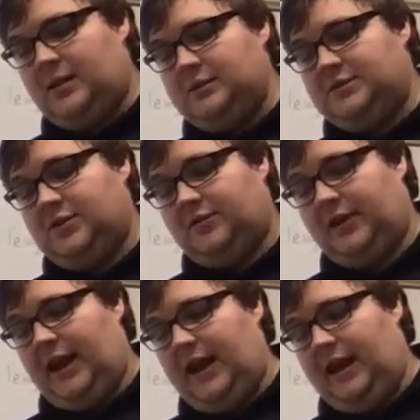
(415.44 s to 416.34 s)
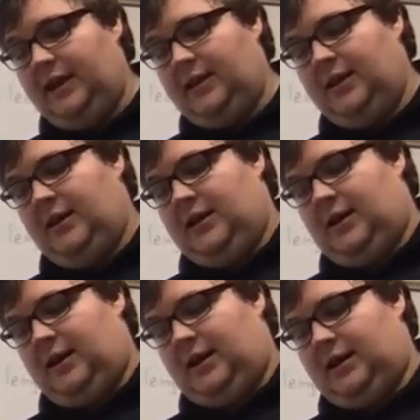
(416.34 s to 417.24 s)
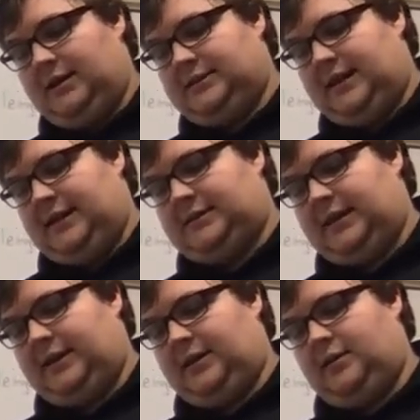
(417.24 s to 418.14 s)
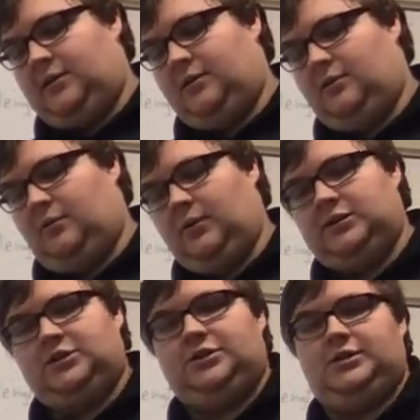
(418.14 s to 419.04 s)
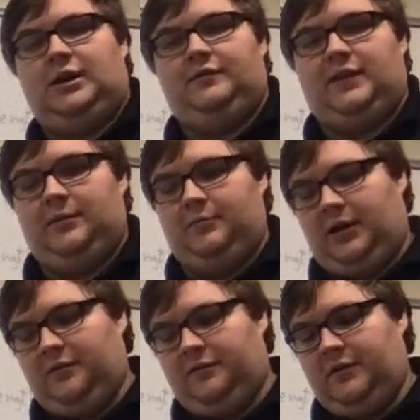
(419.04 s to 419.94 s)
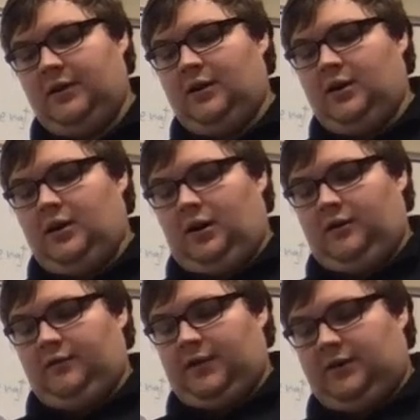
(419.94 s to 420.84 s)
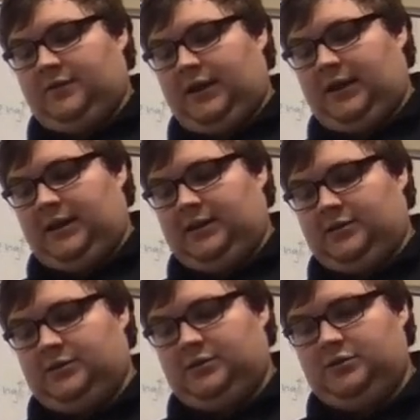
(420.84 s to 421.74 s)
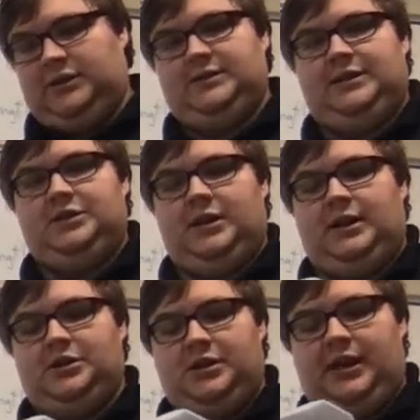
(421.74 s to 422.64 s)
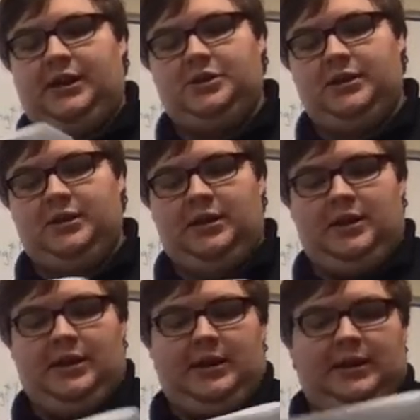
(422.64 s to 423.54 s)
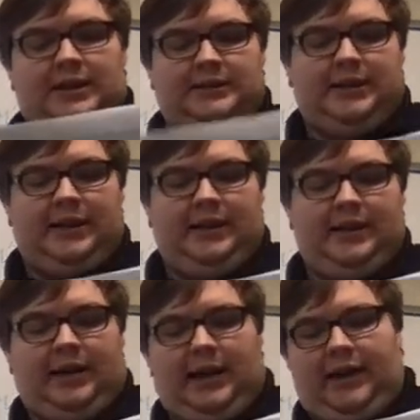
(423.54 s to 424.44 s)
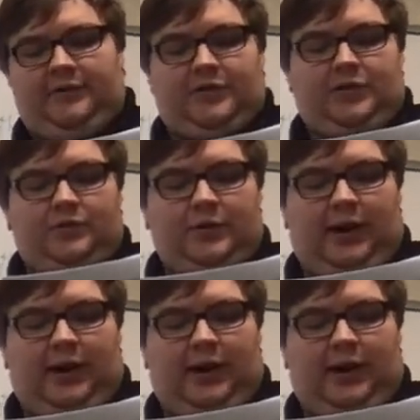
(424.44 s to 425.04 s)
So for A, it's asking which of the above are involved in translation initiation, and that's IF2,